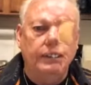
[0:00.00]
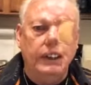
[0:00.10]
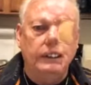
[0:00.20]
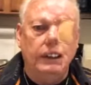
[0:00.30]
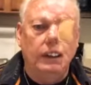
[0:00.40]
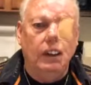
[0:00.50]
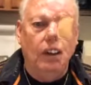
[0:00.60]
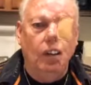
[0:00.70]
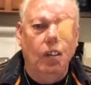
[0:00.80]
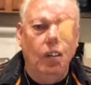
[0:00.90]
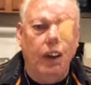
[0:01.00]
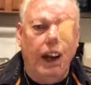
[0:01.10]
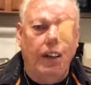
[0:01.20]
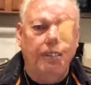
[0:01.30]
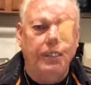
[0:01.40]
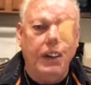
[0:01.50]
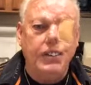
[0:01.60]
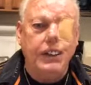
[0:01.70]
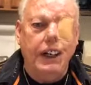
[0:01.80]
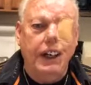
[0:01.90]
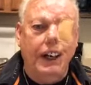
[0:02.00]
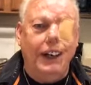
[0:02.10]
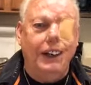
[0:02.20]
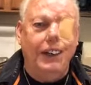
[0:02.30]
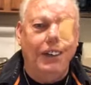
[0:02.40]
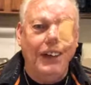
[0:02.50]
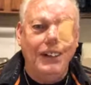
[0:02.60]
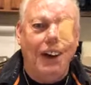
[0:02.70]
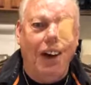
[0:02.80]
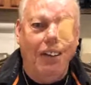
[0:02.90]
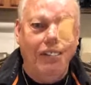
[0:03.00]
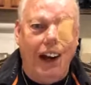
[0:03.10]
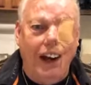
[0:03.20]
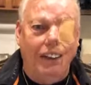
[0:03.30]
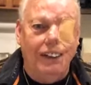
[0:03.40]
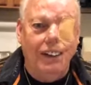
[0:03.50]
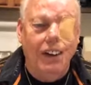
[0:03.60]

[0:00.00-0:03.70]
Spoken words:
They said, Lord, have mercy, increase our faith.